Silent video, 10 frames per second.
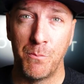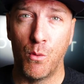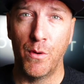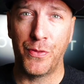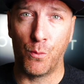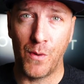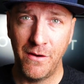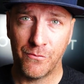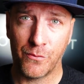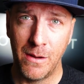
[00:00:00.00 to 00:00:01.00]
But with the
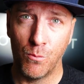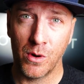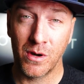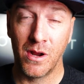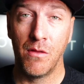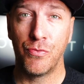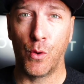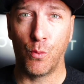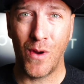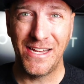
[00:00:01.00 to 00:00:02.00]
right framework,
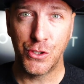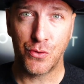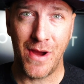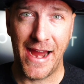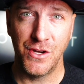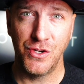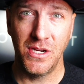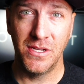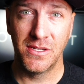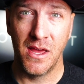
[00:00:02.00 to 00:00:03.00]
the right
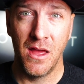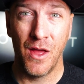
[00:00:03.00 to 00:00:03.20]
strategies,